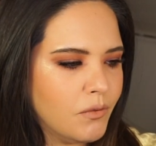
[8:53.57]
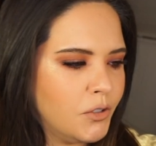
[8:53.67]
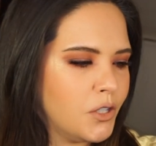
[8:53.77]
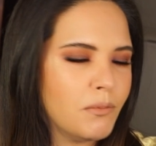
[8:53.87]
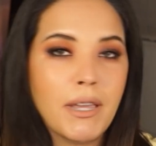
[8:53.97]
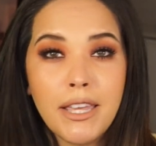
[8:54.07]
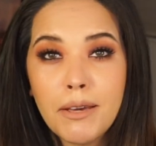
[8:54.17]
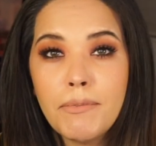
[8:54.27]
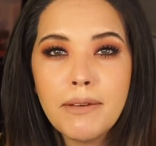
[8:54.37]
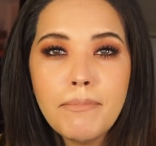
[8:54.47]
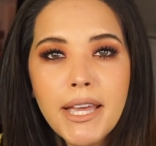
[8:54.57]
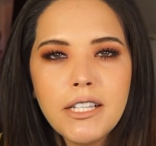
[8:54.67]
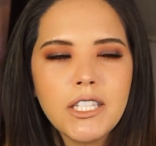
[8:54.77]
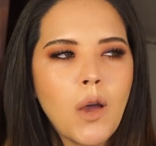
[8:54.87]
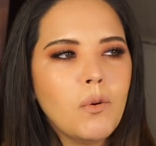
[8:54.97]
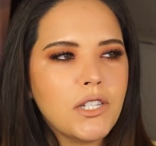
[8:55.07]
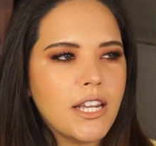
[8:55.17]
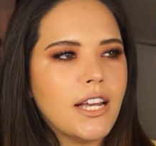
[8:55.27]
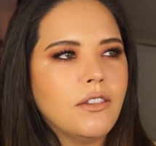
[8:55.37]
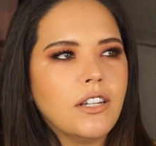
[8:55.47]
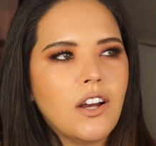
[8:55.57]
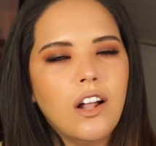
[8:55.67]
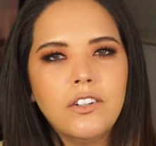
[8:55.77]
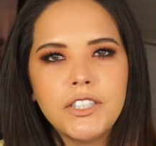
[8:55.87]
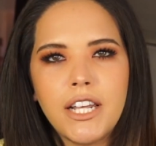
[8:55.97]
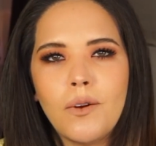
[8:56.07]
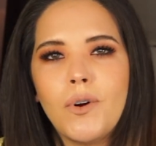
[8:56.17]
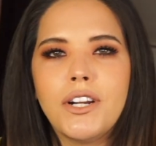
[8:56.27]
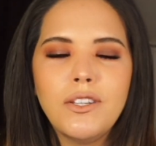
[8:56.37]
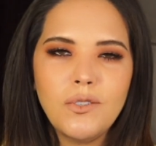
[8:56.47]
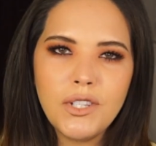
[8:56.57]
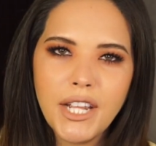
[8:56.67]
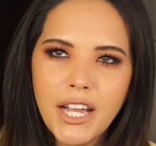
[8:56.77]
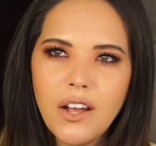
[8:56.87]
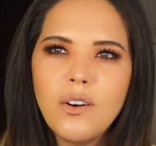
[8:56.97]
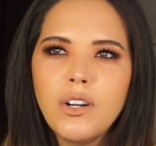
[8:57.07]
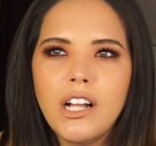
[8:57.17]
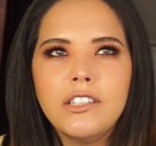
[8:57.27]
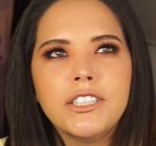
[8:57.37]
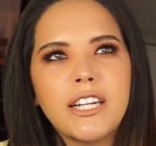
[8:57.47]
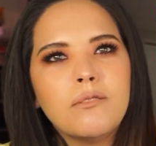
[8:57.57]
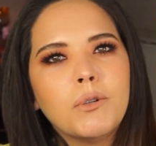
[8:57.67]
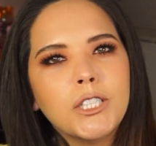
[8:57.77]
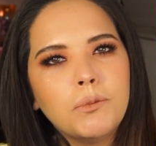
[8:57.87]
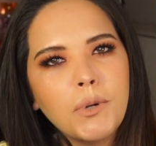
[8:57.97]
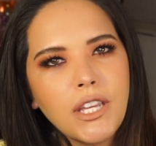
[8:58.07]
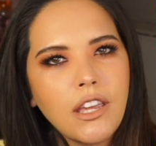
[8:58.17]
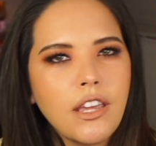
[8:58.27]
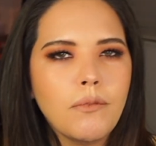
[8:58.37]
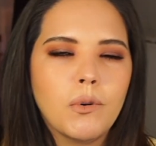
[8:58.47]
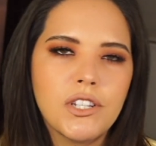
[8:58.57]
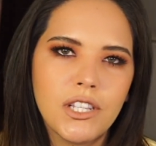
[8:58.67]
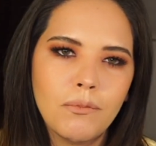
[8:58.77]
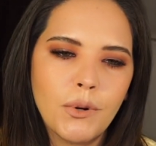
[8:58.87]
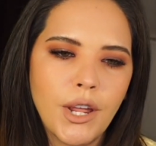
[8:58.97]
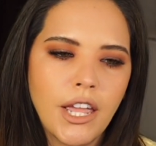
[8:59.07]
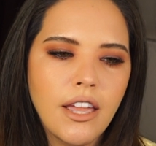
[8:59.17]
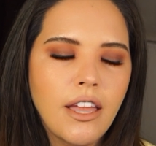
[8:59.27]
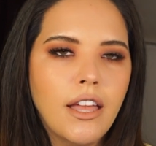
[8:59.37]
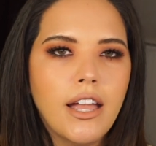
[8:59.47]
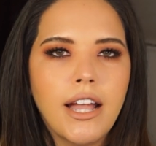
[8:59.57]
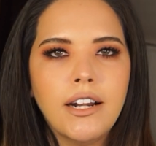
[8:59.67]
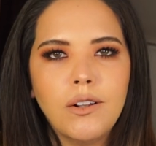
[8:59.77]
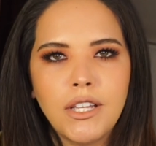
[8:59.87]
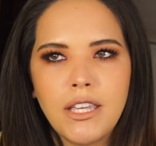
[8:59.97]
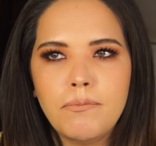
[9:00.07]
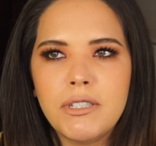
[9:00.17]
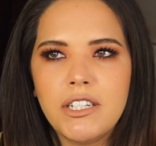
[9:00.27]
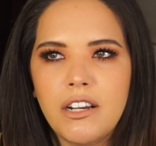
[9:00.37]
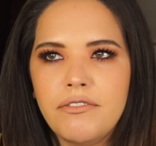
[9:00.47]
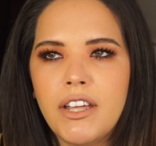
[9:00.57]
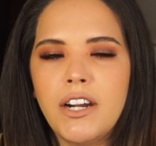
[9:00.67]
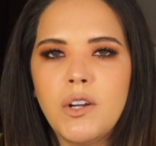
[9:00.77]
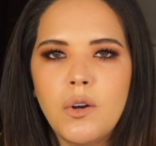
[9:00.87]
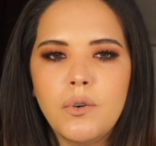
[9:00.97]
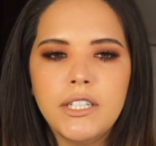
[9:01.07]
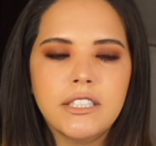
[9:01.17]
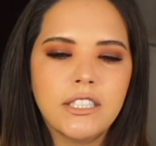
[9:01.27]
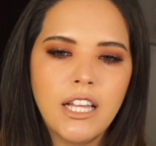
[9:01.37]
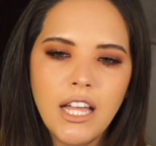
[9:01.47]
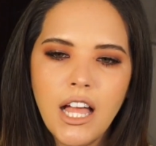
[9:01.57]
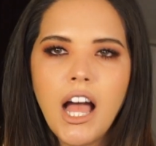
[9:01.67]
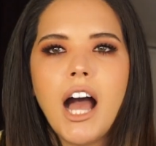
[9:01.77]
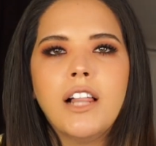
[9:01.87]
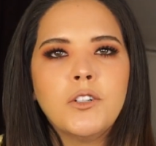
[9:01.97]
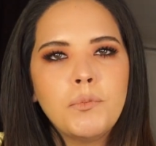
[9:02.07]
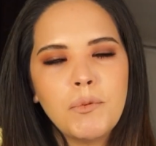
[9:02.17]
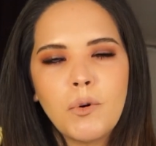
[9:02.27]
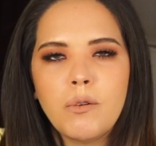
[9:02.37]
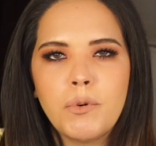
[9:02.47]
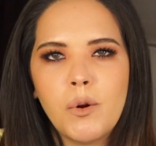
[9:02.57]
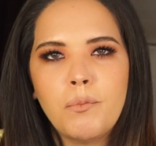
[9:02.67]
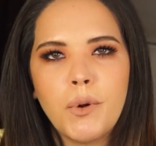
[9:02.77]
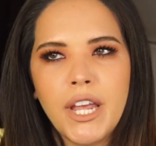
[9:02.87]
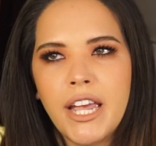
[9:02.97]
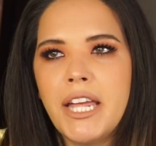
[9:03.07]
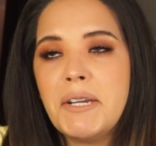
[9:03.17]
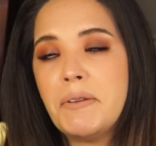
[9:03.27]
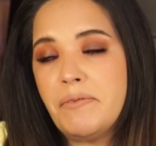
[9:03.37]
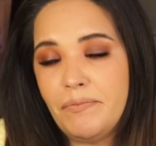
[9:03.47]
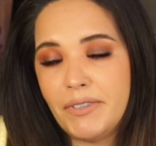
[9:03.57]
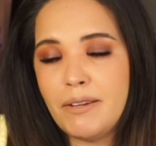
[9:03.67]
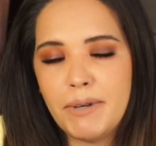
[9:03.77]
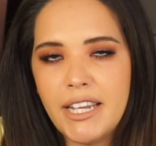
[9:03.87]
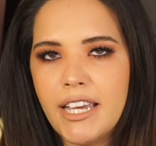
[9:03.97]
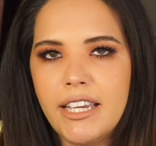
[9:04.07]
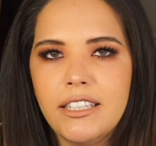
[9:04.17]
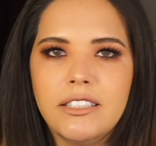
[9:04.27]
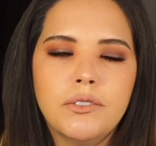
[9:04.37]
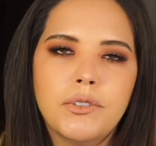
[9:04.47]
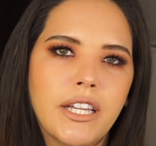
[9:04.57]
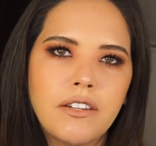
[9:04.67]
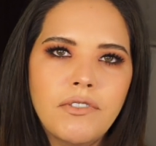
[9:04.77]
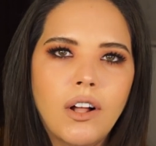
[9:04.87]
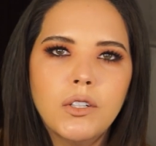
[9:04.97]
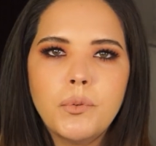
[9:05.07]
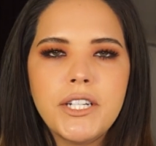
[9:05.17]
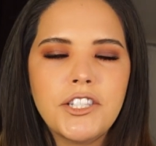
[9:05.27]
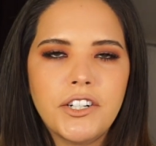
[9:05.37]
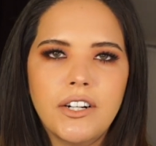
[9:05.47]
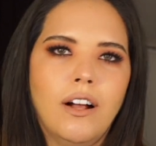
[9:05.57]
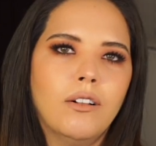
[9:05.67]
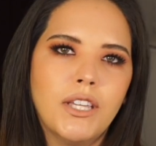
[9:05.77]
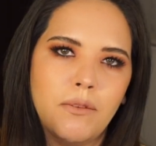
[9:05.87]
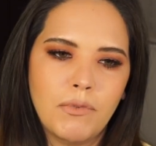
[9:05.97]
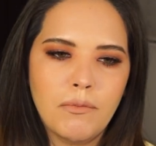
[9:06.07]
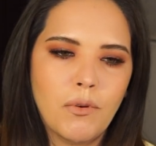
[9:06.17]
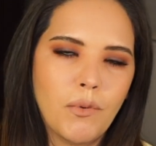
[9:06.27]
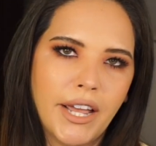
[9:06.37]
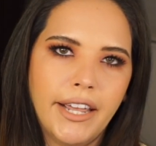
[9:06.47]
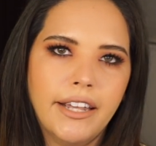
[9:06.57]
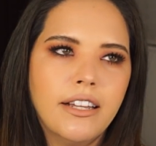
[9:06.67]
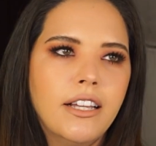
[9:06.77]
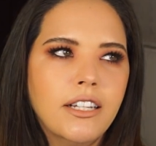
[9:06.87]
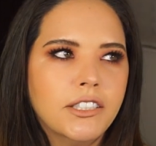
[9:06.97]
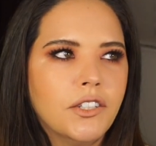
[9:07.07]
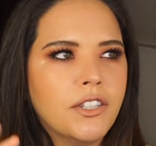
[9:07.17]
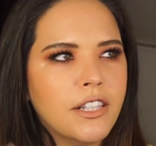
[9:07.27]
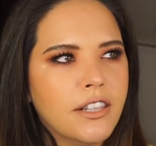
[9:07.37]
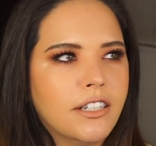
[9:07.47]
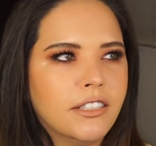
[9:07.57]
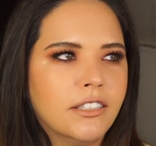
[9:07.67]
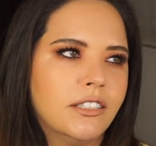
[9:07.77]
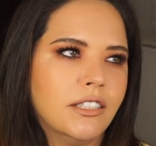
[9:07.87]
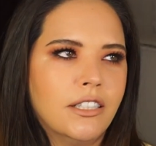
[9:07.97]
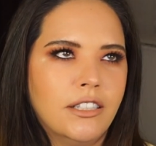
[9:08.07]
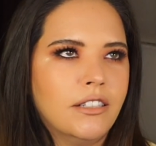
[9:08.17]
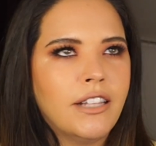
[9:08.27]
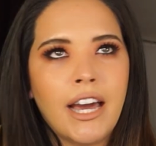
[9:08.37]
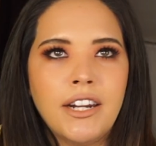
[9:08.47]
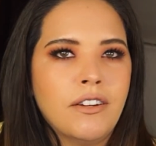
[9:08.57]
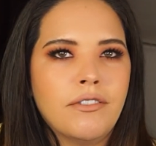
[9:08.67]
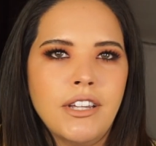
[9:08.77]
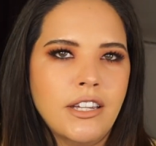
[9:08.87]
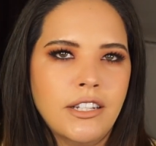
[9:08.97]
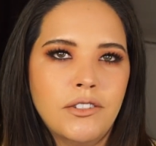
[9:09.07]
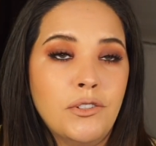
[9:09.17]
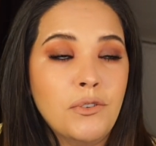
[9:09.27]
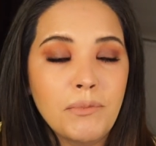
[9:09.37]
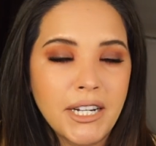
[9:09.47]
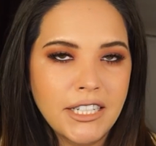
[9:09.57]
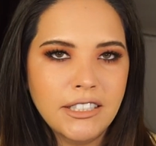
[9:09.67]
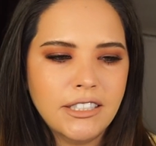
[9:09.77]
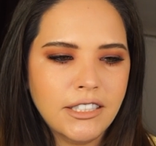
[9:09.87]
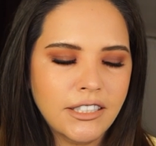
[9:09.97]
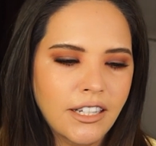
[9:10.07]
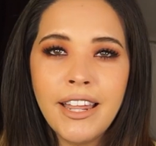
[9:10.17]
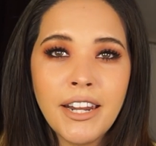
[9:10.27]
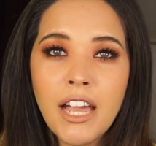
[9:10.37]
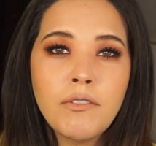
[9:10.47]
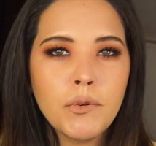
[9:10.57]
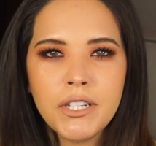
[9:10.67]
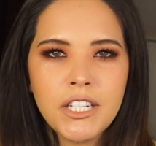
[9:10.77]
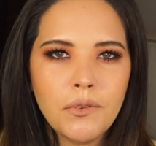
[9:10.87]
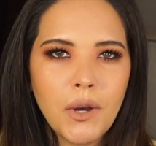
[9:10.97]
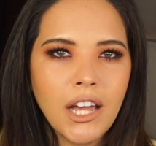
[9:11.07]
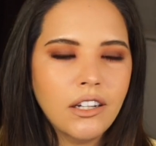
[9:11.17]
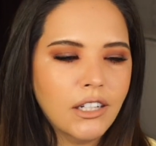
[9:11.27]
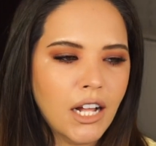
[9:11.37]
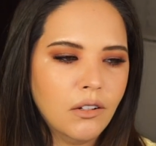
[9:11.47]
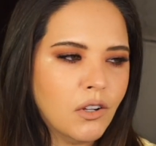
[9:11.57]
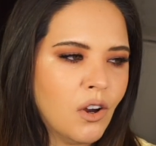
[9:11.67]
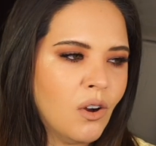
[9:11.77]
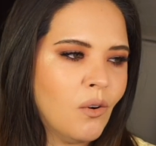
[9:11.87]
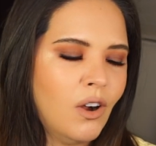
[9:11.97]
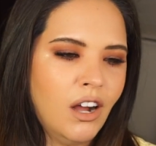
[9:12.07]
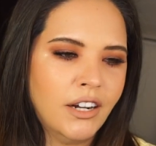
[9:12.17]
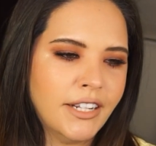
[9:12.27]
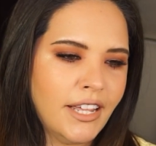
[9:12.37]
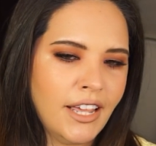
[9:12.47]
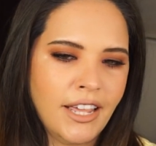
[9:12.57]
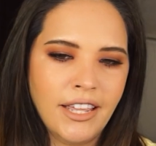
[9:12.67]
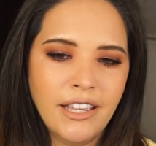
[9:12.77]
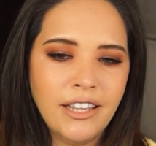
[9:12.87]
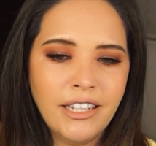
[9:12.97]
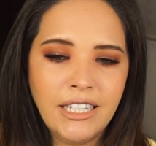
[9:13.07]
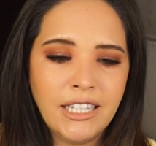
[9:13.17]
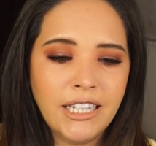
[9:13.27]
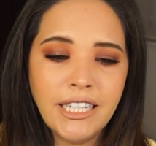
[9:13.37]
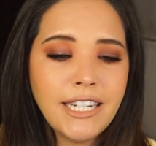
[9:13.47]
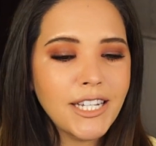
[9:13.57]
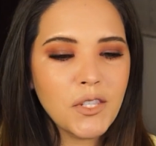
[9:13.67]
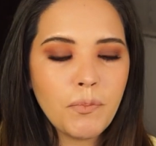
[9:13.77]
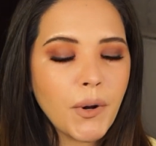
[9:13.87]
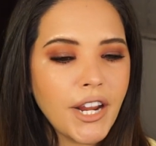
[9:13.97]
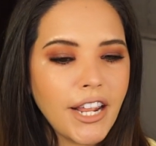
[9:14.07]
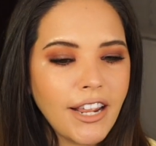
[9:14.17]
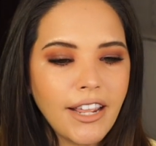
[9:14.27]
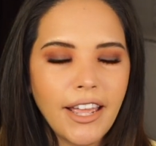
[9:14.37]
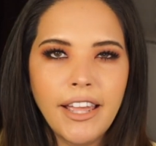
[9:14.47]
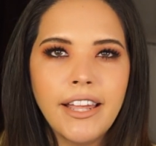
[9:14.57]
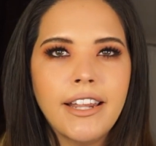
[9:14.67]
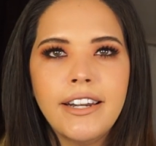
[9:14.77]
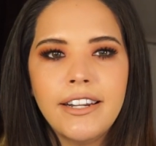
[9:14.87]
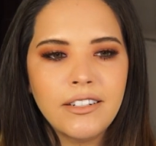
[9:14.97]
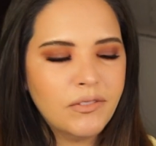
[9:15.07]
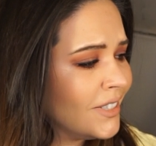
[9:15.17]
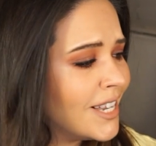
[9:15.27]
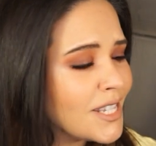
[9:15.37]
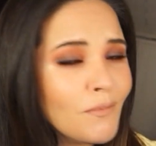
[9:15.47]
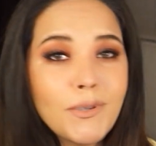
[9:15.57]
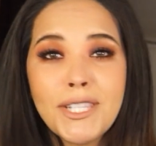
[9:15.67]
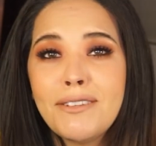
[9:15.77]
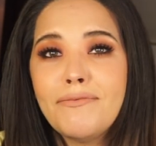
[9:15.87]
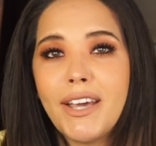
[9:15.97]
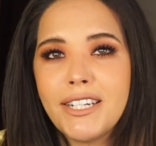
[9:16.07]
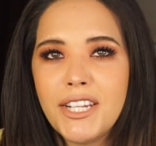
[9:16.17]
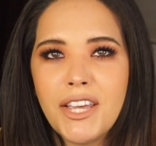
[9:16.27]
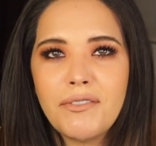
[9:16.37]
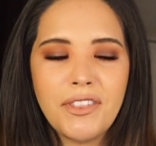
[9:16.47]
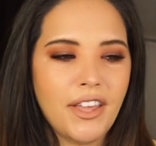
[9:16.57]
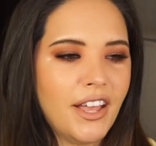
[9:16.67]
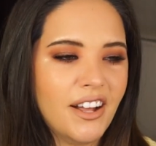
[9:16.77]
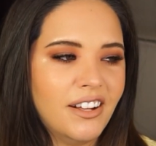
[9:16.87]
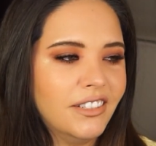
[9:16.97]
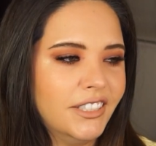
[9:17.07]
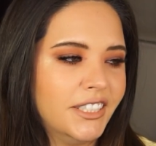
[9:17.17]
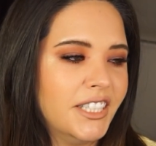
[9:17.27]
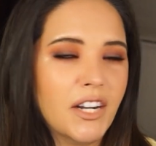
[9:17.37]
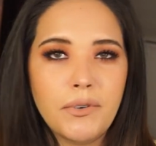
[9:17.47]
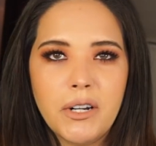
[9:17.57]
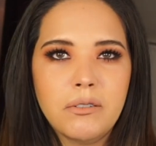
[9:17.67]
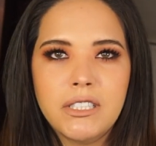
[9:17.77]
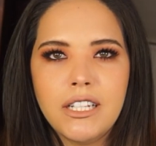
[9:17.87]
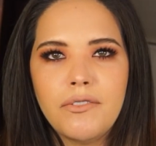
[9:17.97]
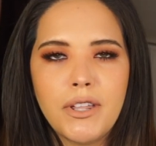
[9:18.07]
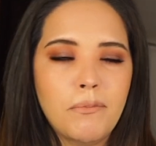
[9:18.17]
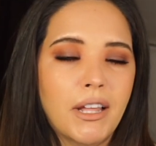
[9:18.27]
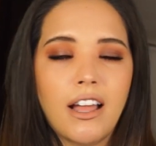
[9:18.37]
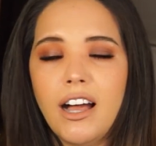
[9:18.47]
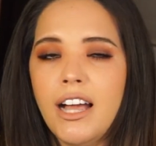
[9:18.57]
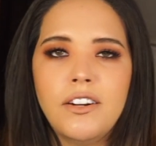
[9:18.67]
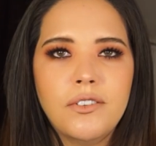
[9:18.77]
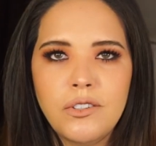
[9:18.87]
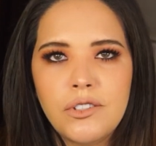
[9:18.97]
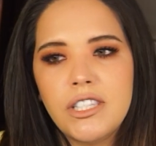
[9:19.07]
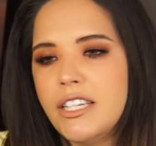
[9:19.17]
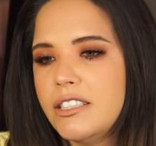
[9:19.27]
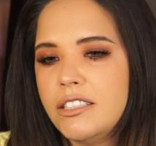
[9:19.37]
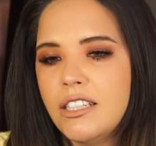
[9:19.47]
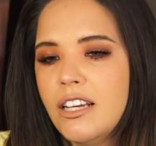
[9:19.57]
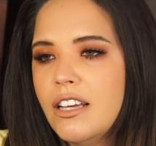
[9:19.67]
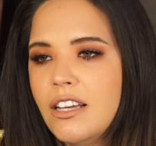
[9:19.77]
just making a big mess, I will take out the colors that I want to use now, colors that are more springy, more summery, and I'll keep stuff that I know is a little bit more appropriate in my case like fall or winter. I'll keep them away. So then there's that every 2 months, and every once in a while I'll go on a cleaning spree, and as I'm disinfecting everything, I'll just get rid of stuff that I'm like, I don't use this.